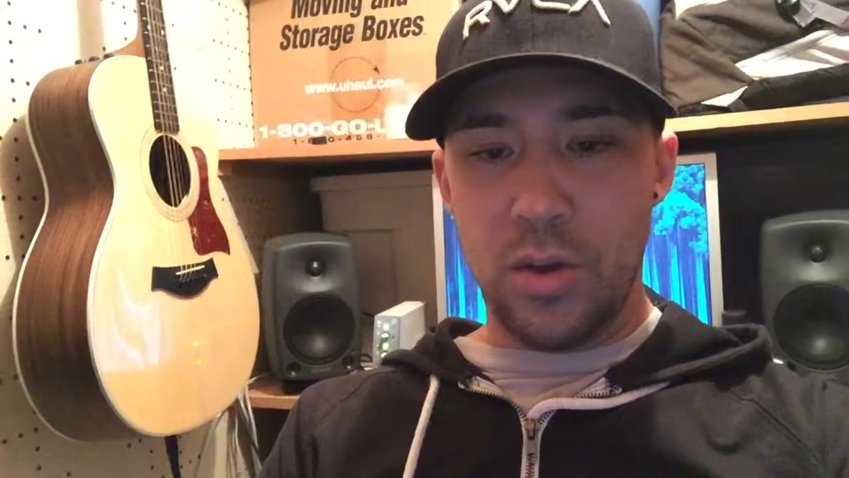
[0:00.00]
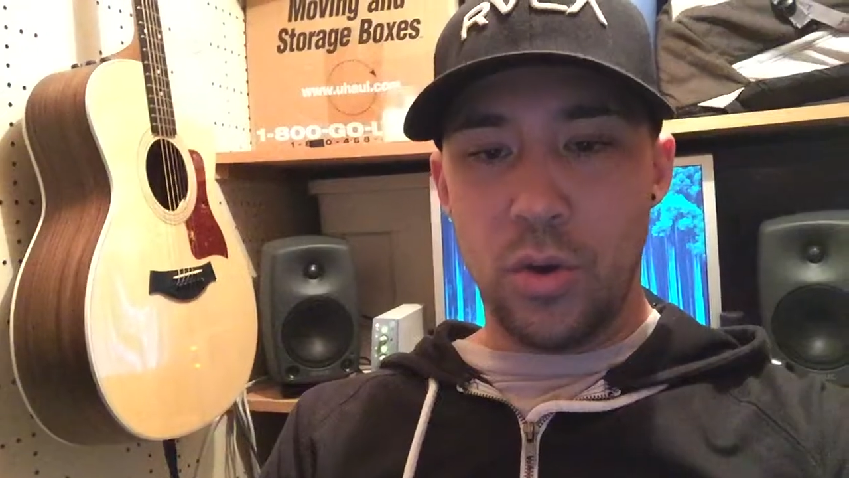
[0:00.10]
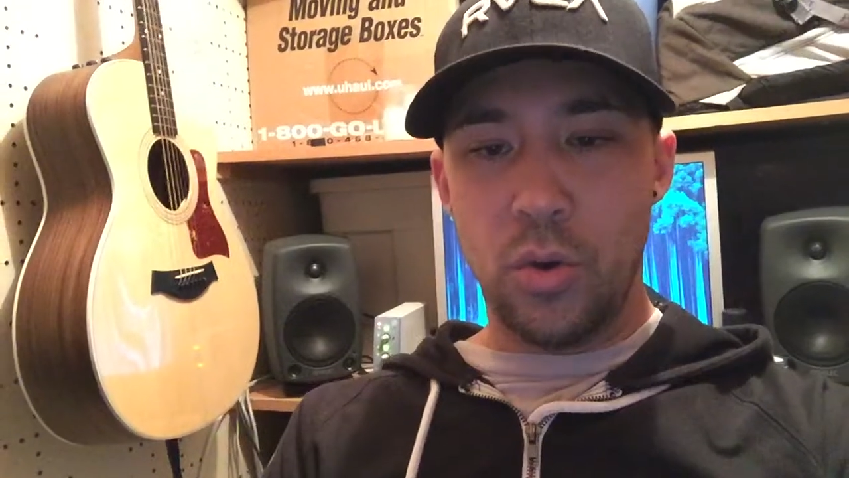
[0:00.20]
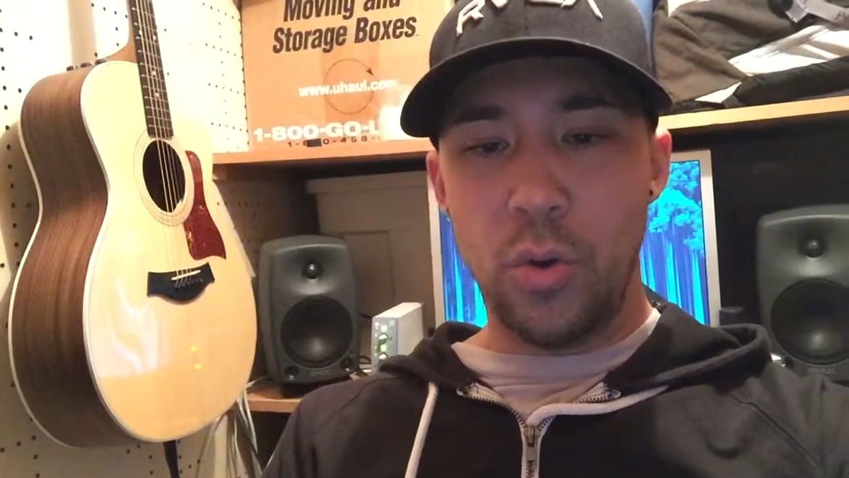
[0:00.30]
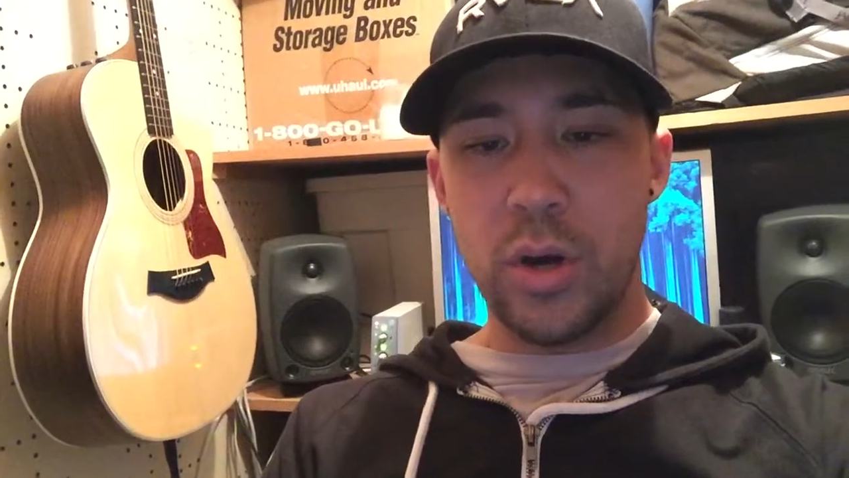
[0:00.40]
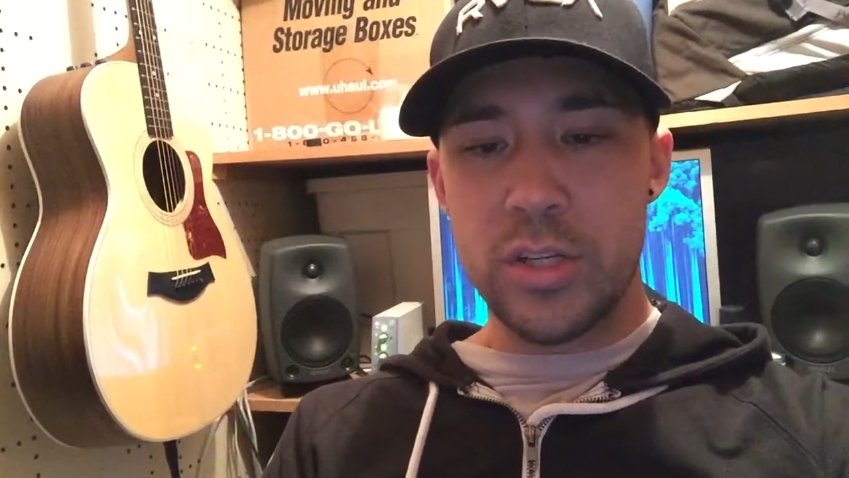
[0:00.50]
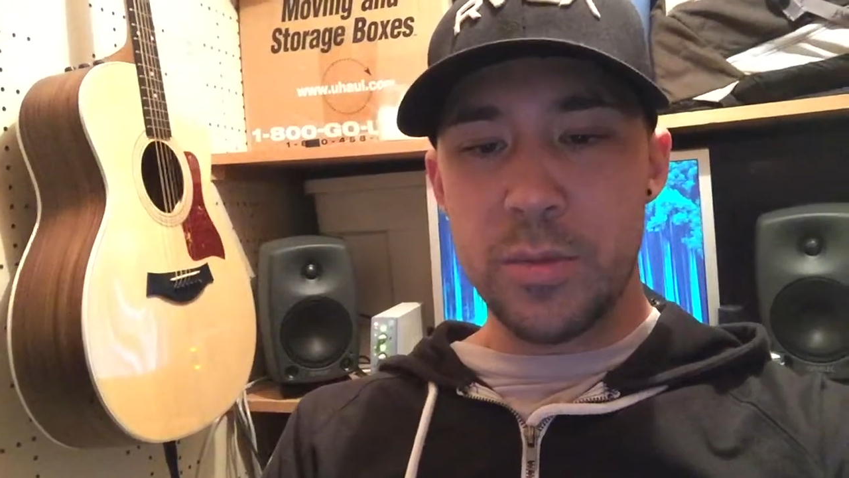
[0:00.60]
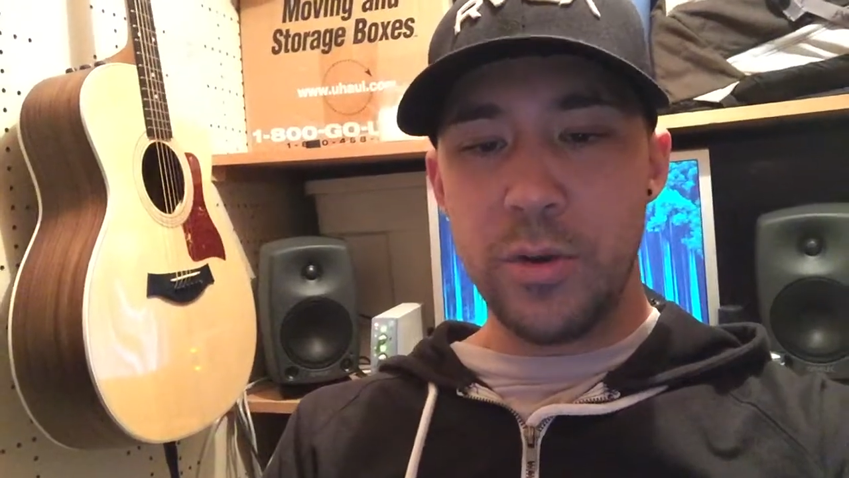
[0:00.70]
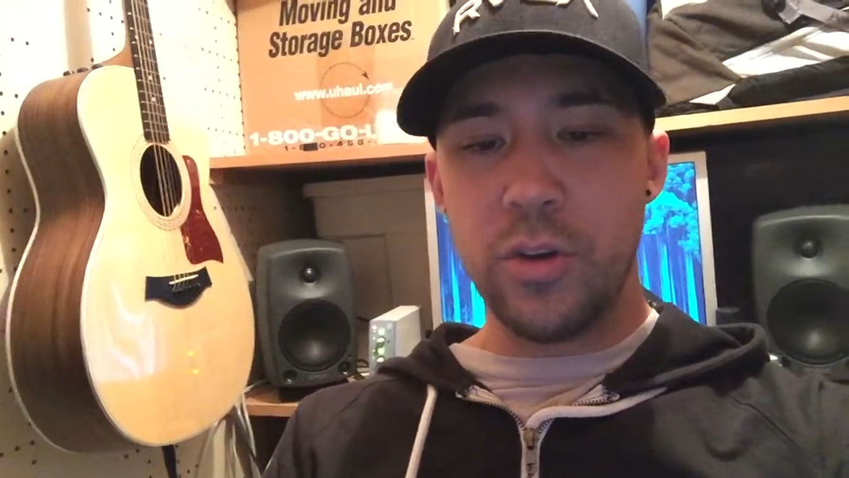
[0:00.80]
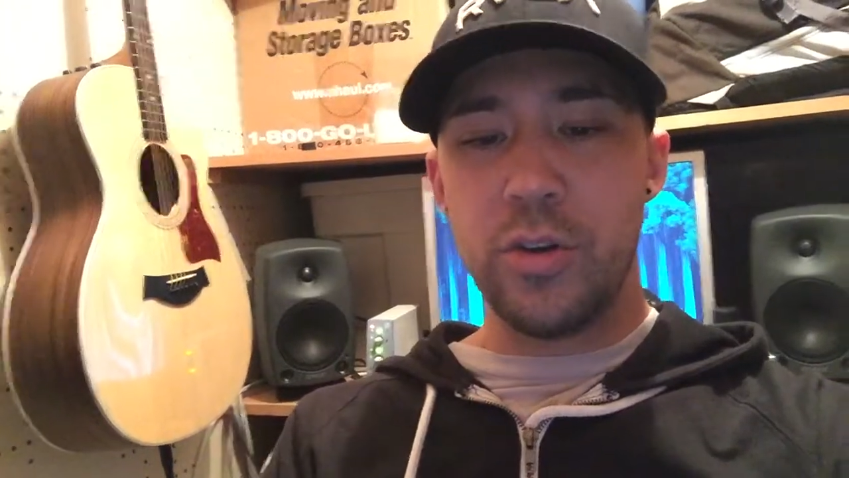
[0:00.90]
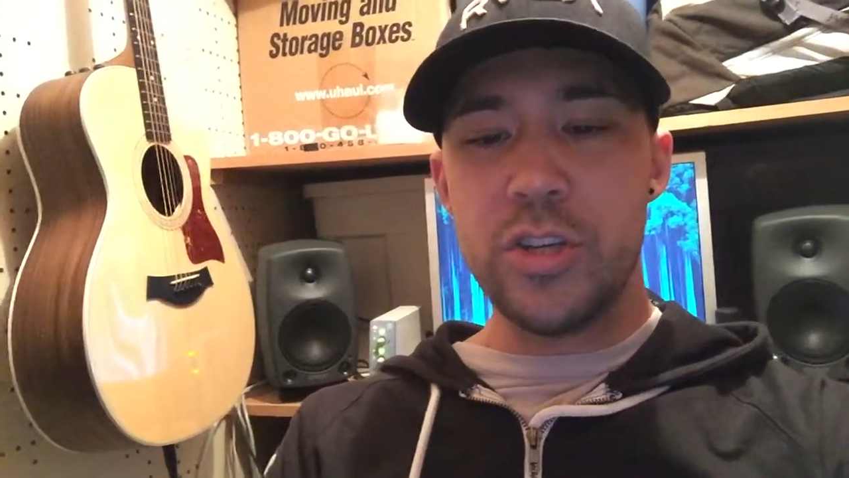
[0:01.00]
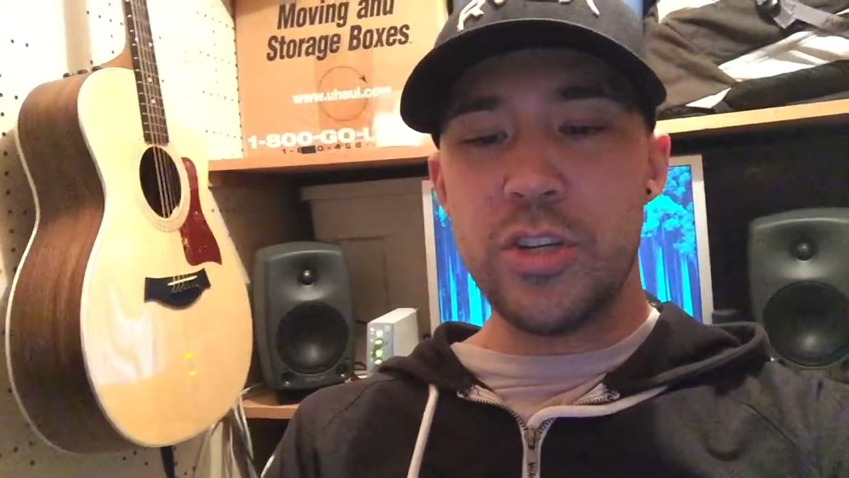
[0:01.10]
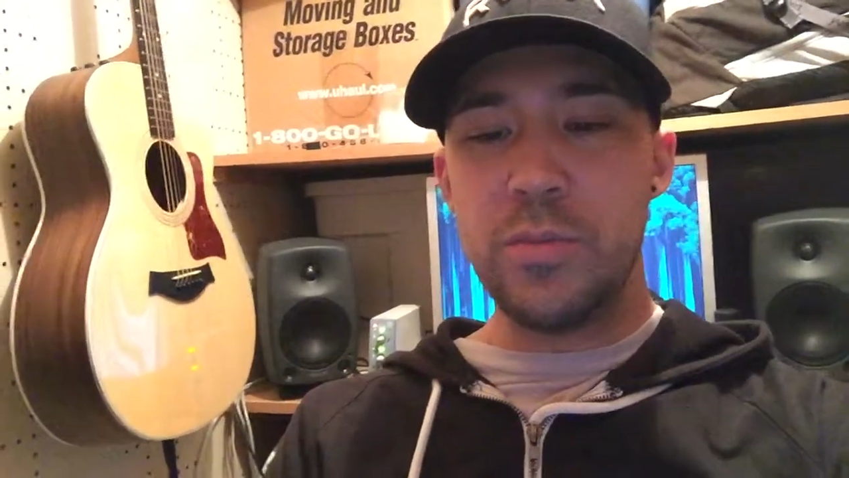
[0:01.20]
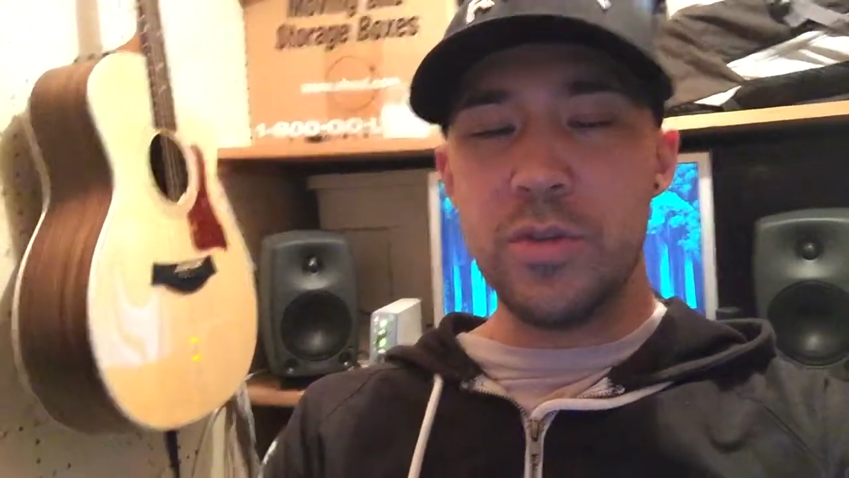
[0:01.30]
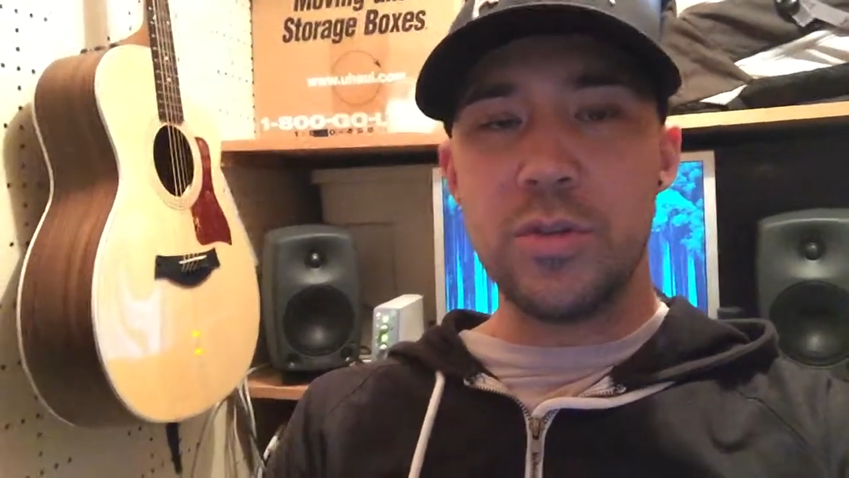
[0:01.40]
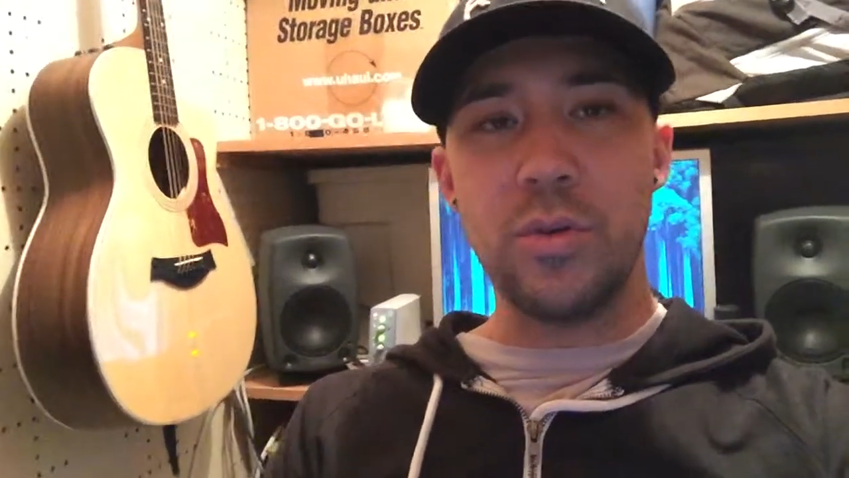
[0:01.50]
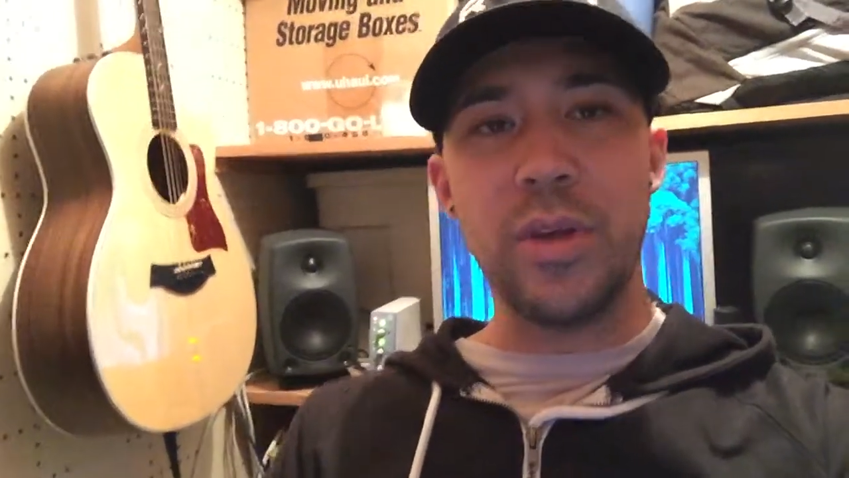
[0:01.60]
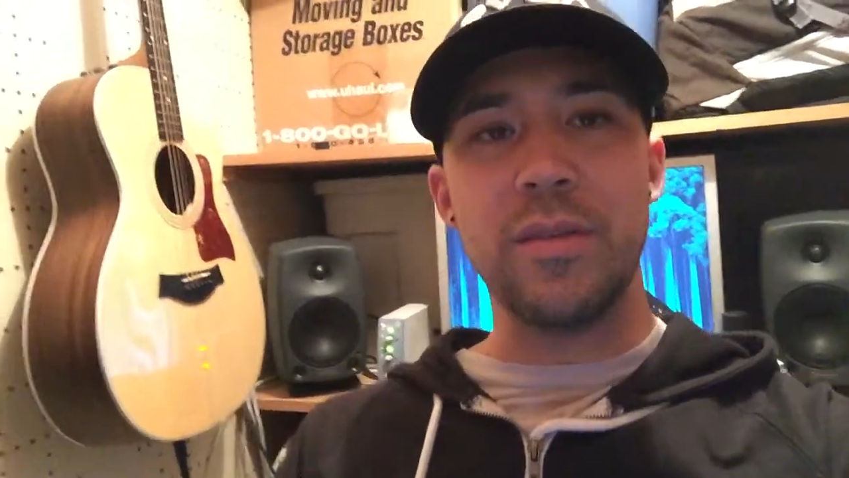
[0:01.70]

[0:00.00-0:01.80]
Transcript: Who are some of your Christian musical